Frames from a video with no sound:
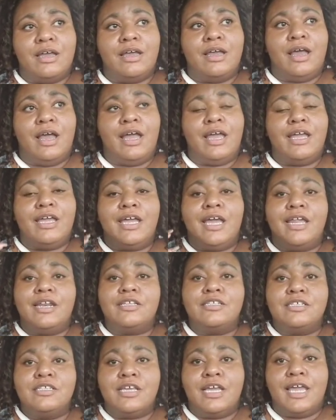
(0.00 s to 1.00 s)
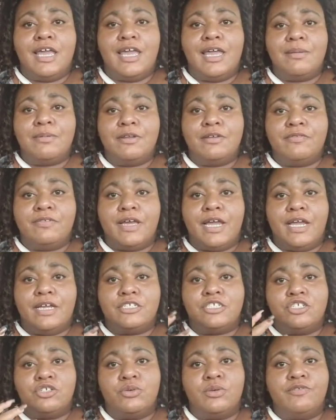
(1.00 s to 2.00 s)
i had gotten into the habit of
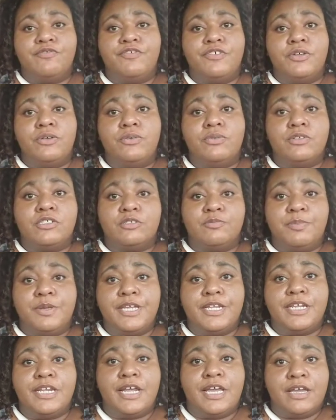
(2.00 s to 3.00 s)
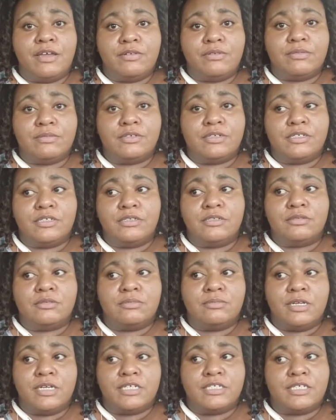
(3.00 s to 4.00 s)
like chewing food and spitting it out because
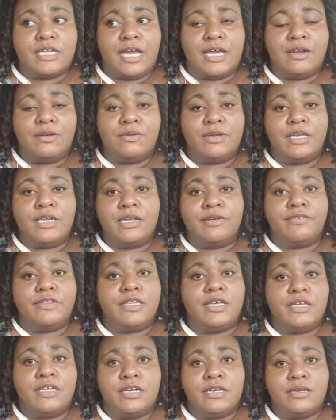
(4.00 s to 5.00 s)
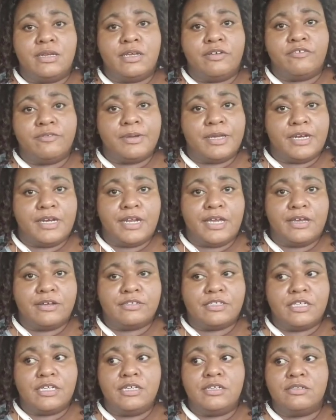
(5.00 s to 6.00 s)
like I, said, I don't eat everything everybody in the
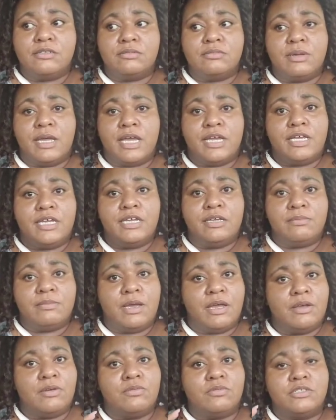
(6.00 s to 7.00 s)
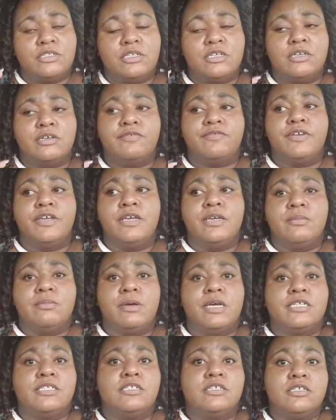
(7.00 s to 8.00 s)
house eats i eat my own stuff
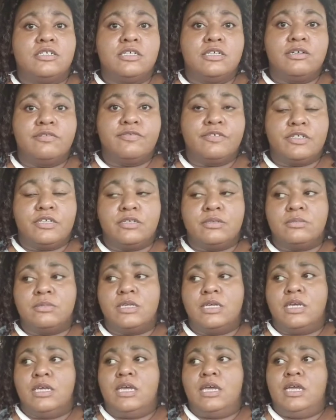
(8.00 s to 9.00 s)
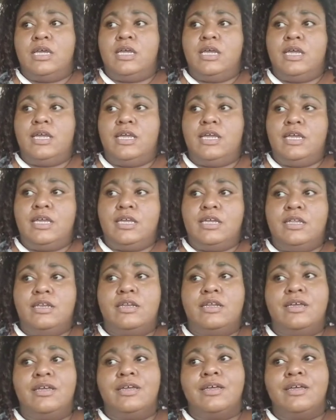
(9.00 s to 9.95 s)
but i still cook for them and